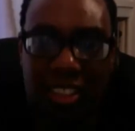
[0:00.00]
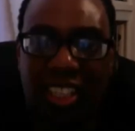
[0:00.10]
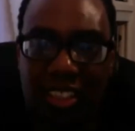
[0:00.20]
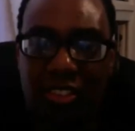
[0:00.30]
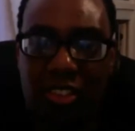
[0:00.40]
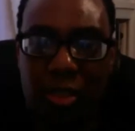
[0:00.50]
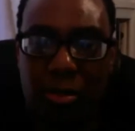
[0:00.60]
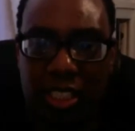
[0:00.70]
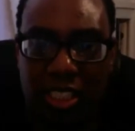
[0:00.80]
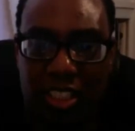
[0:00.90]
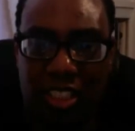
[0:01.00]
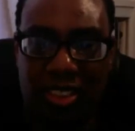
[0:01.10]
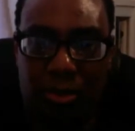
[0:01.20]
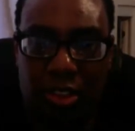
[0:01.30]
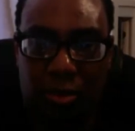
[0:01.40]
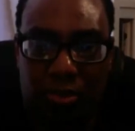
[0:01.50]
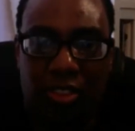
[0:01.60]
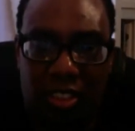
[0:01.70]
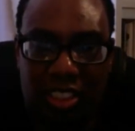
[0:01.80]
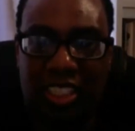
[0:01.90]
Yeah, you can play it. That's up to you.
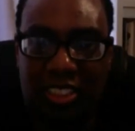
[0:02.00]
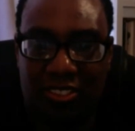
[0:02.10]
Yeah.